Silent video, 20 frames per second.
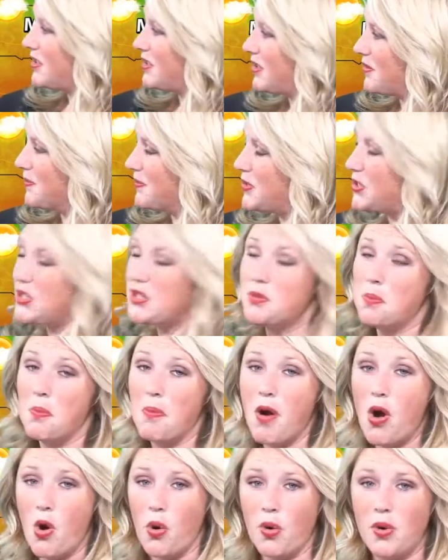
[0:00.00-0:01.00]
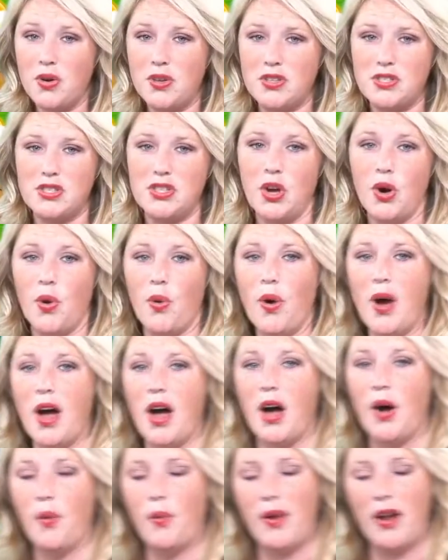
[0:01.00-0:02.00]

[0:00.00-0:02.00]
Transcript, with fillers: some smoke. So, uh,